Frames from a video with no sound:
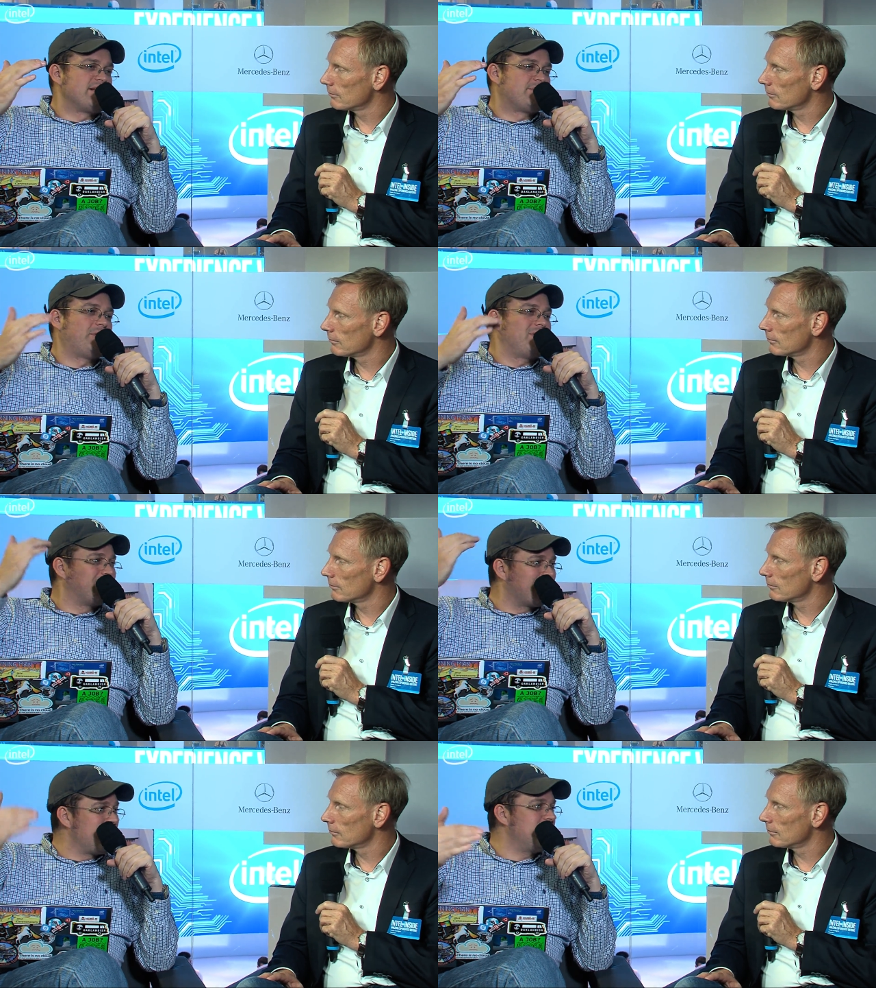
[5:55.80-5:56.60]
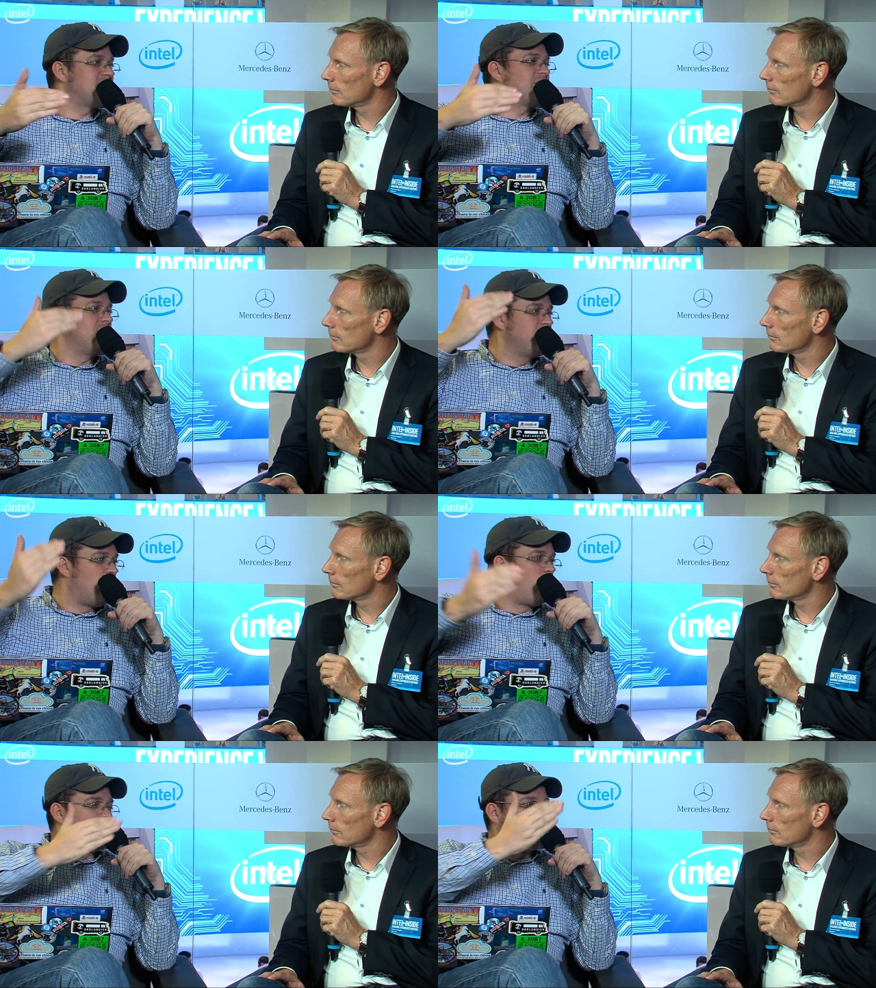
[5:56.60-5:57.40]
Speaker 1: but at least you know
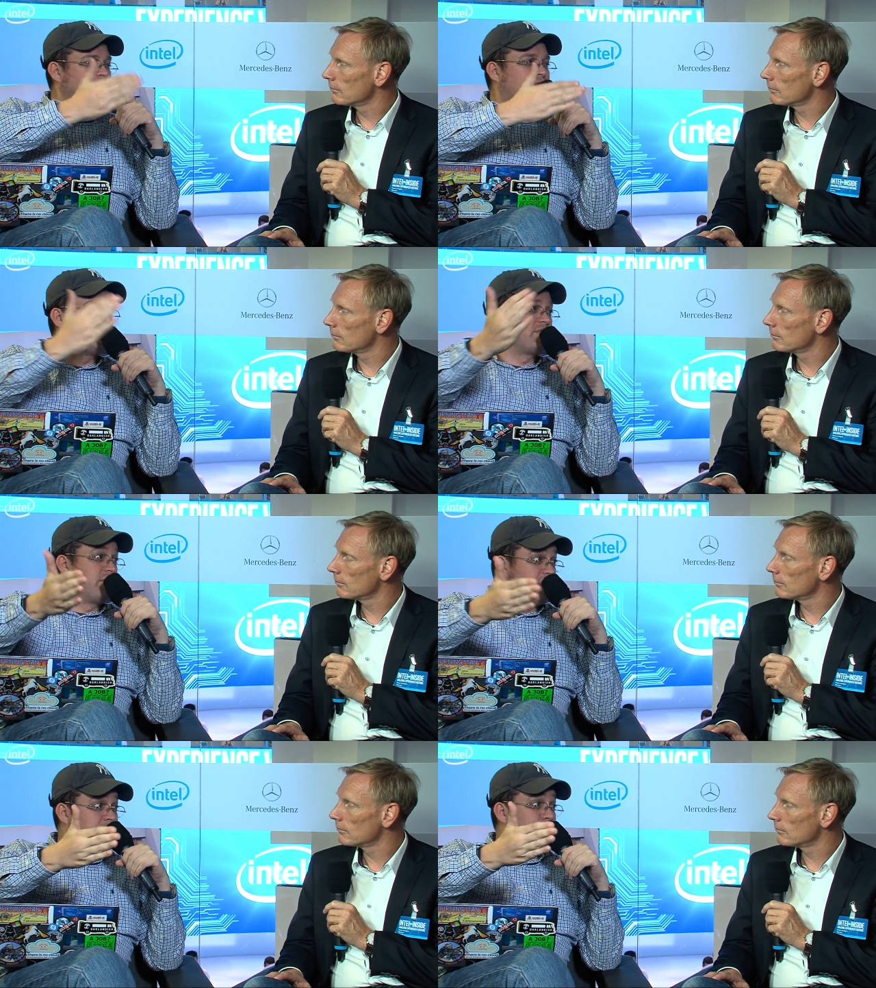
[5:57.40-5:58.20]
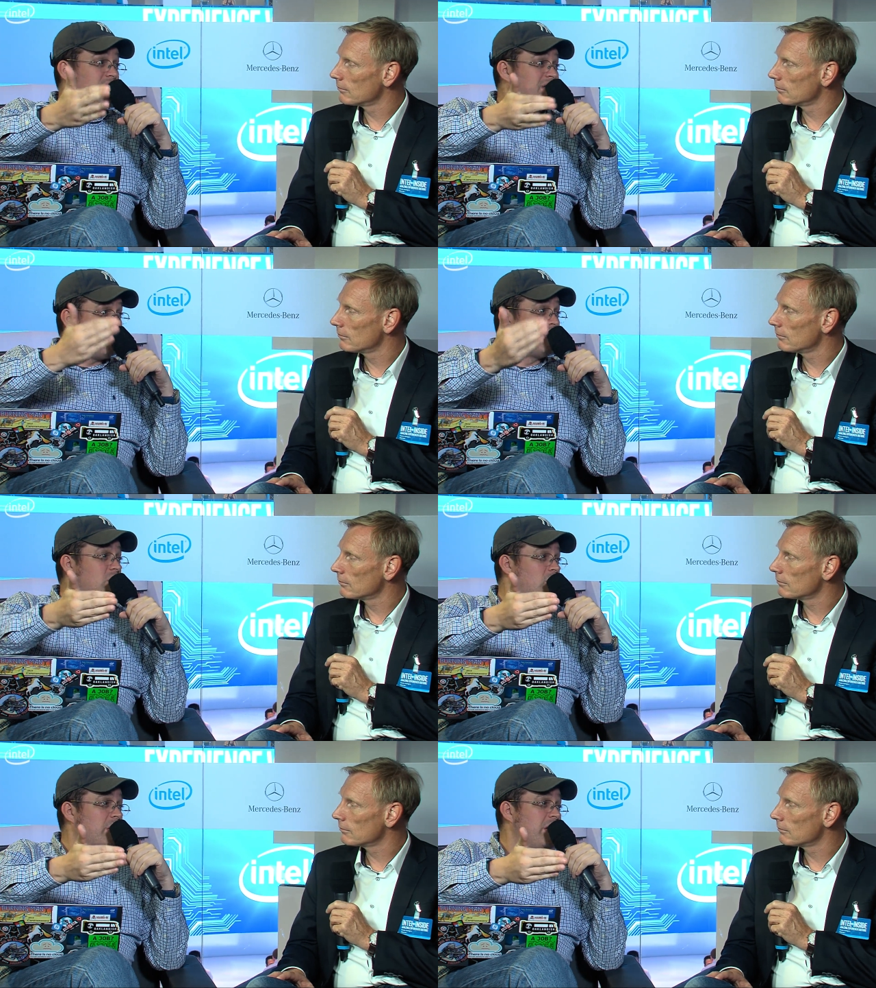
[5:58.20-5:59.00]
what the different the different
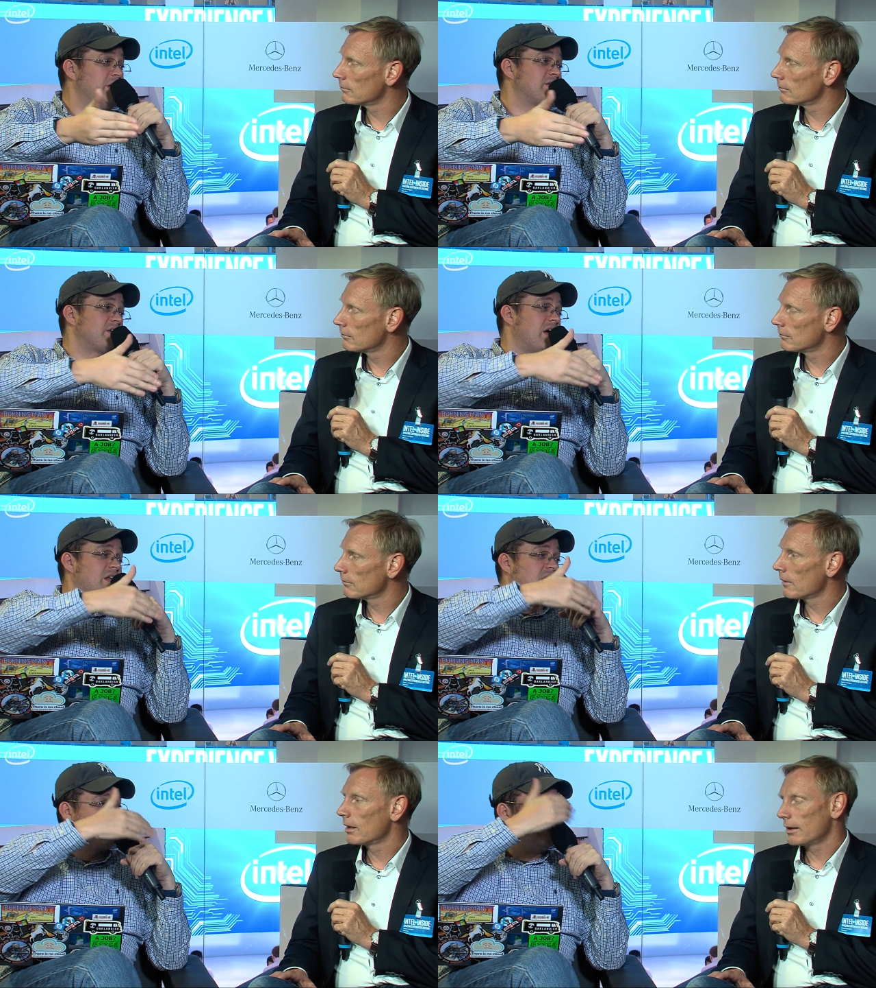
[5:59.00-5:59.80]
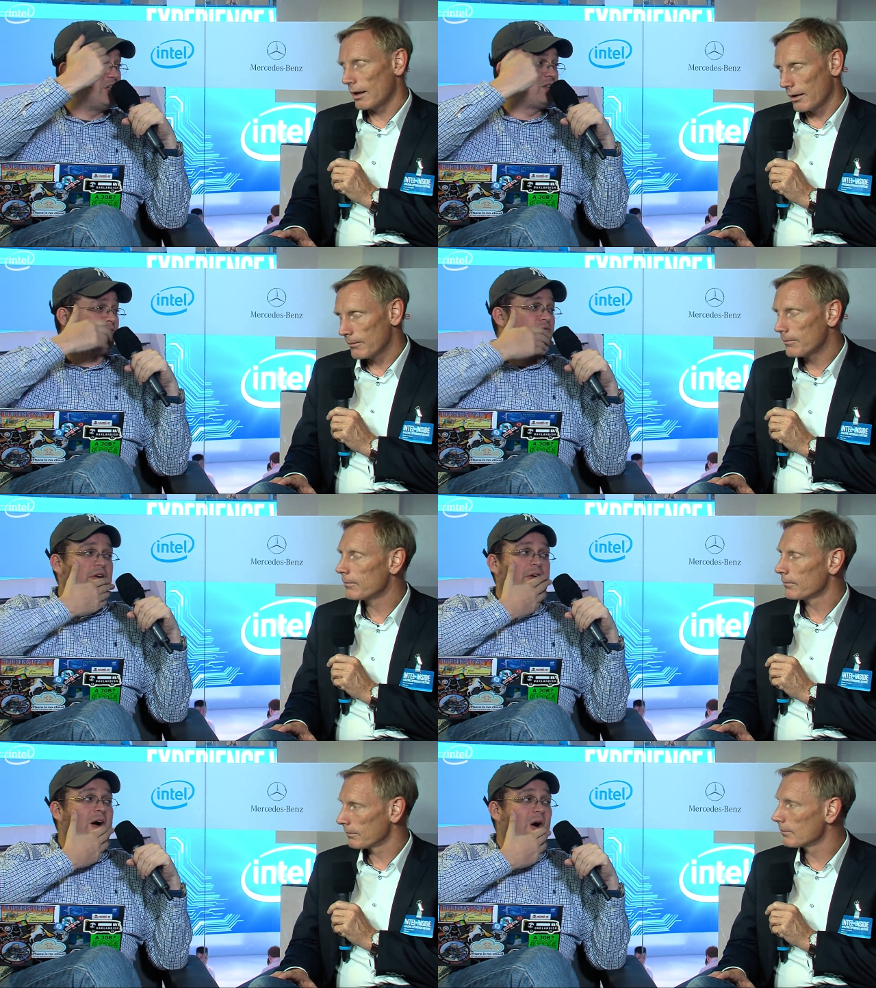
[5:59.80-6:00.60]
categories, and you need yeah. to figure
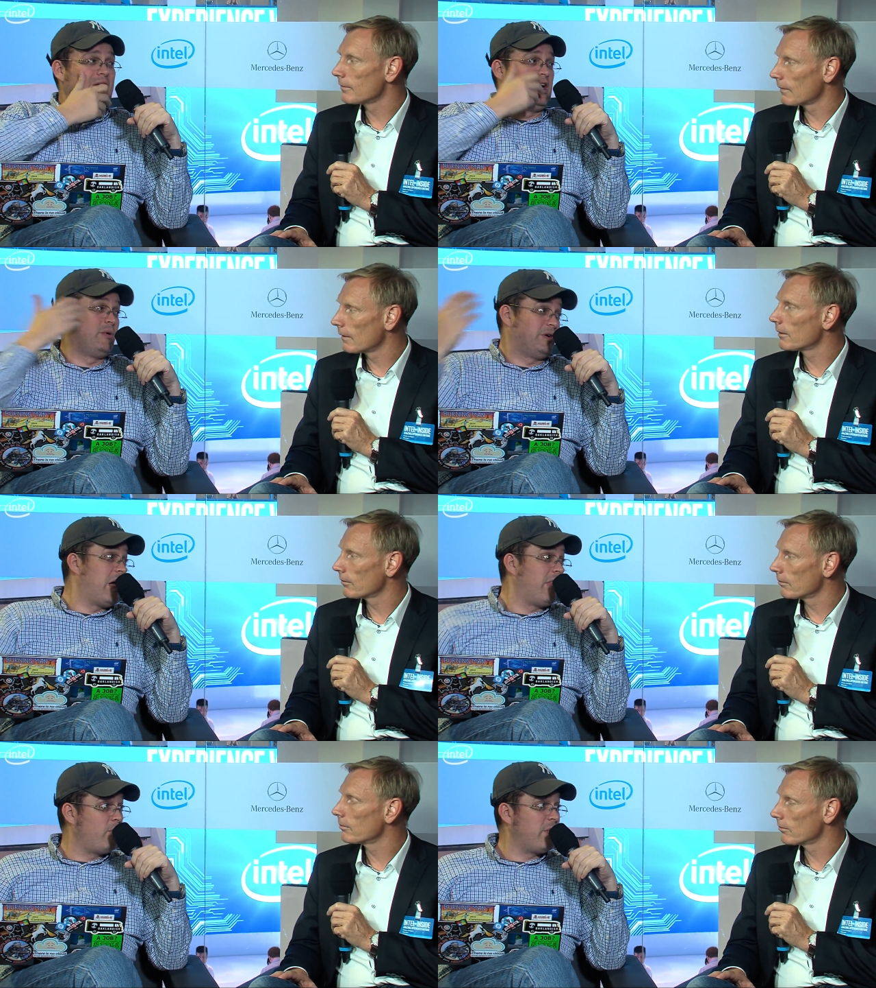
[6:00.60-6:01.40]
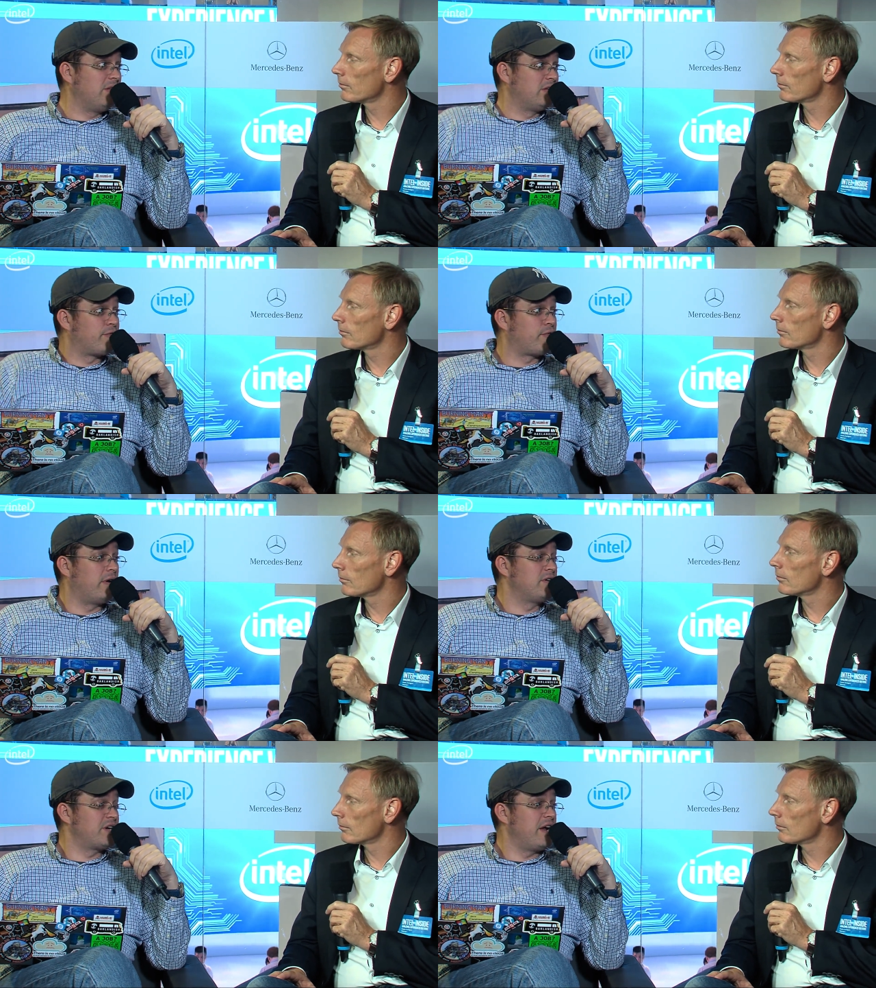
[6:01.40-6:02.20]
out you know what are the real
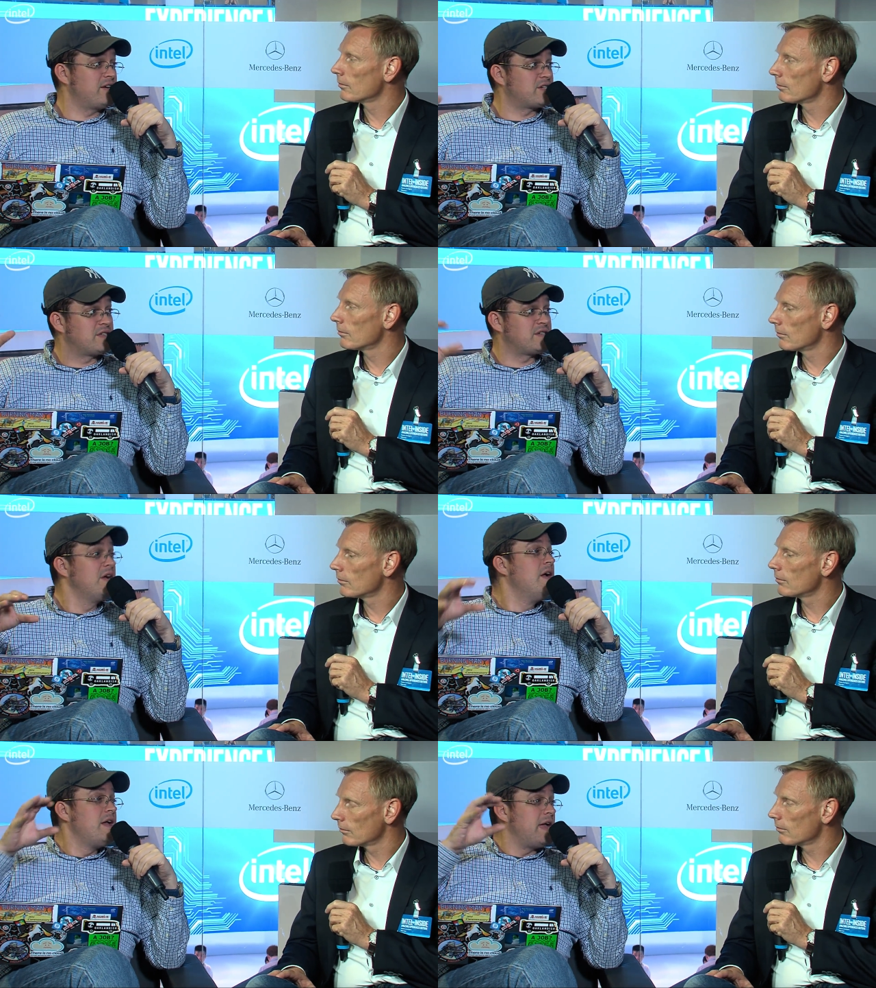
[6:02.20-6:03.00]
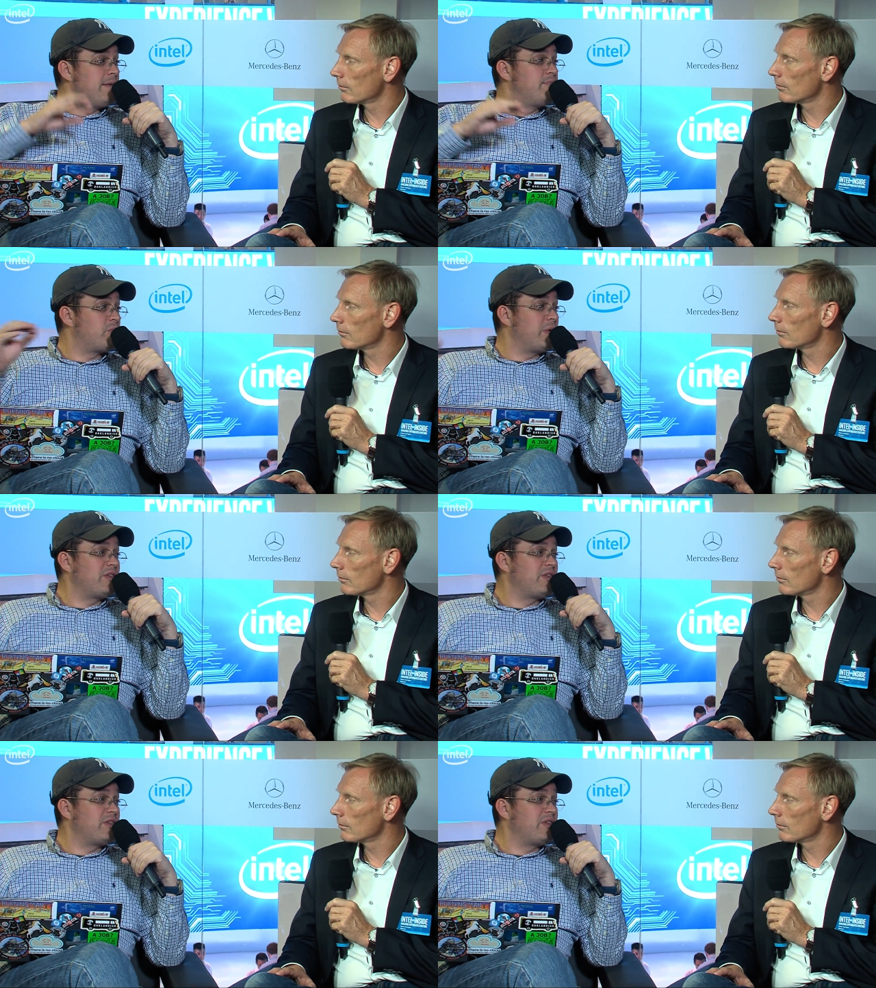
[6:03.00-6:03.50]
differentiations in between the